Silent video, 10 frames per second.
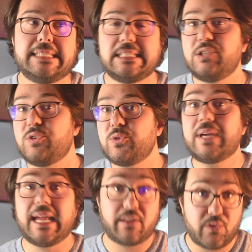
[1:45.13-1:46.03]
You do
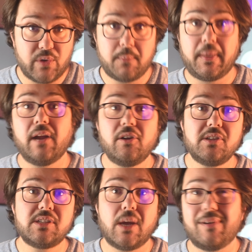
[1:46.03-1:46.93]
get 3
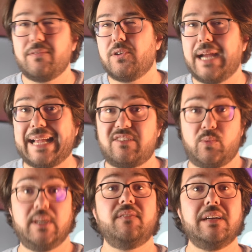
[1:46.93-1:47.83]
pairs. However, at
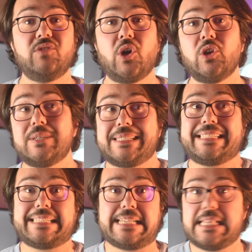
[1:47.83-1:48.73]

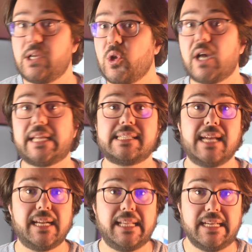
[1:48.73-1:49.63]
$25, they're not
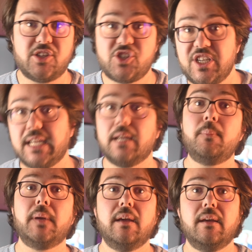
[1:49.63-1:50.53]
exactly cheap,